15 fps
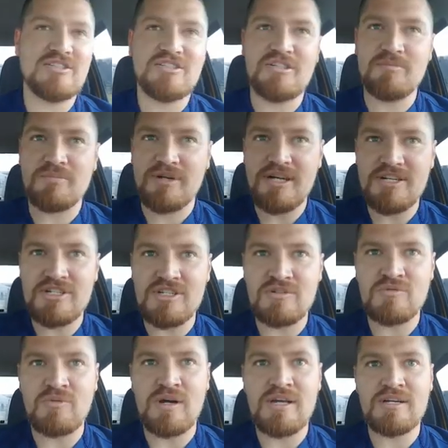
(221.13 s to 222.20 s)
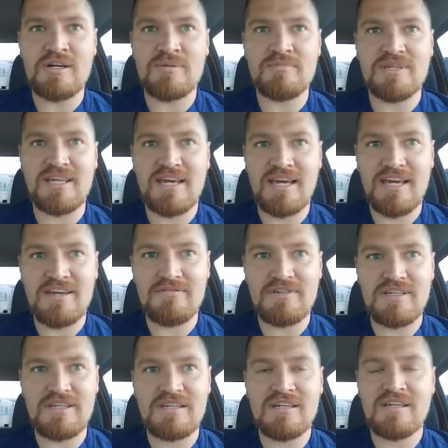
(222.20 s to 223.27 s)
depression weighed on me
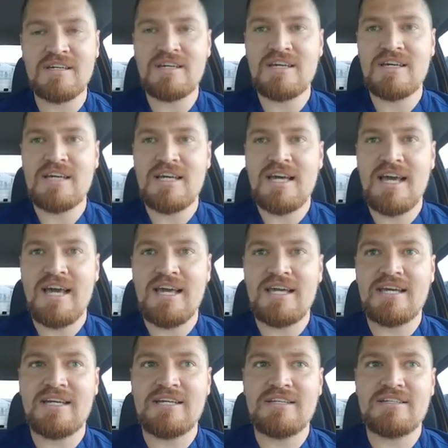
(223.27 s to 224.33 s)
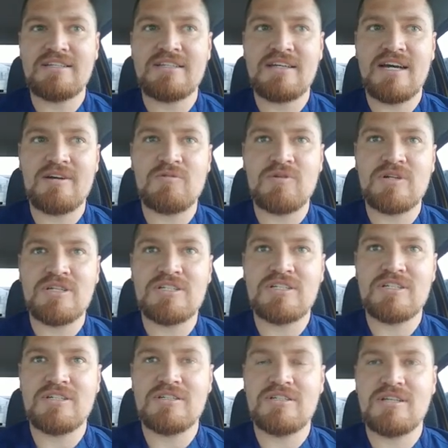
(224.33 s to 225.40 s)
heavy, and I wanted
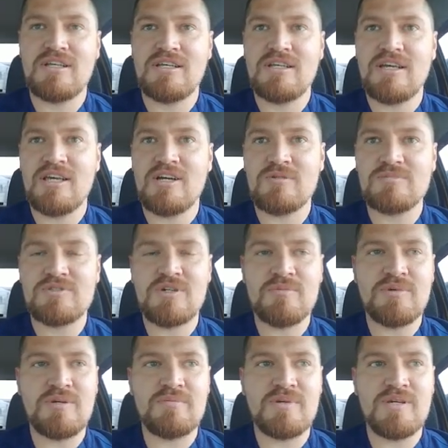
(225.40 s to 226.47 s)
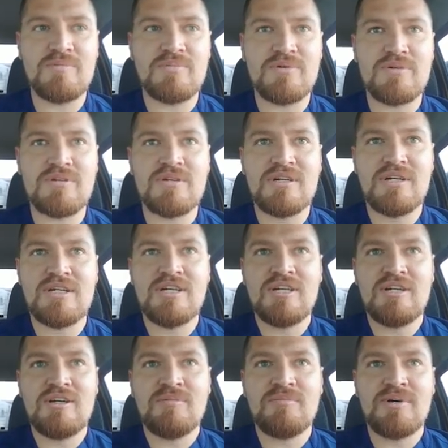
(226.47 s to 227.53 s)
to help so many people,
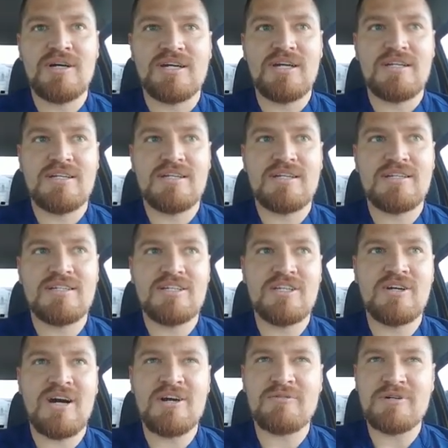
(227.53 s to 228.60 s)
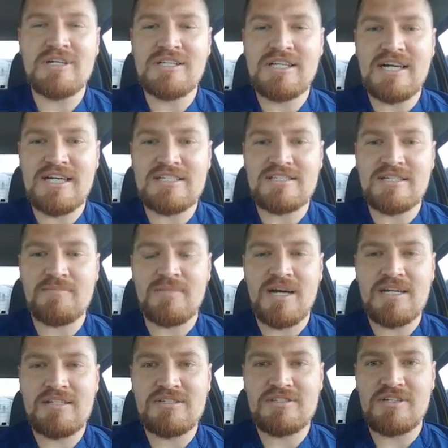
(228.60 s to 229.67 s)
but I realized that
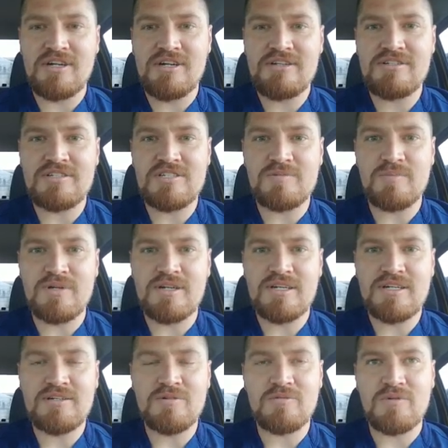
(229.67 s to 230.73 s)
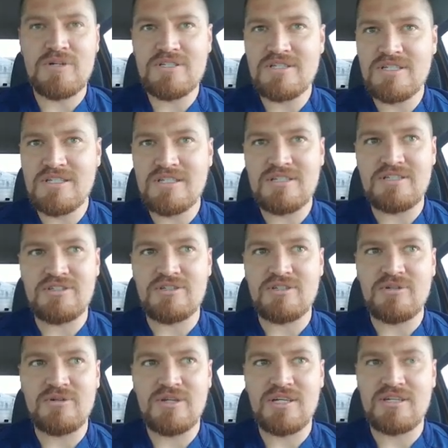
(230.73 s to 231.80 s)
my discouraging spirit wasn't
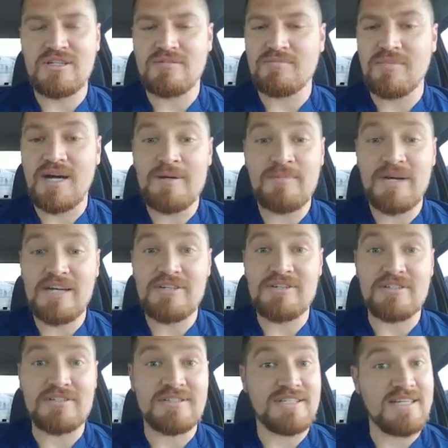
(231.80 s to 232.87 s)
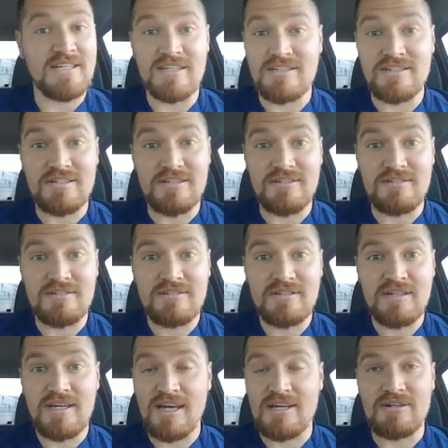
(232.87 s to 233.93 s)
doing my patients any good
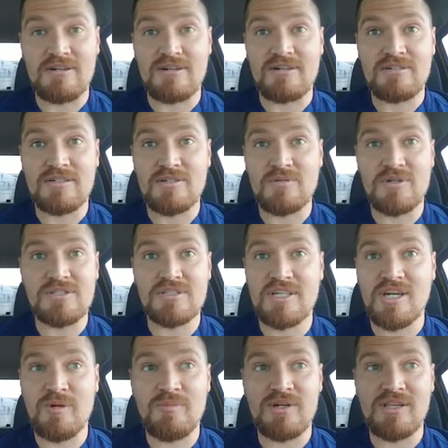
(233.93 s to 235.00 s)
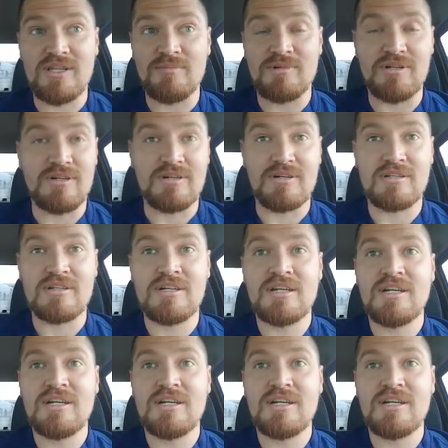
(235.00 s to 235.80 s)
at all. It wasn't helping them at all.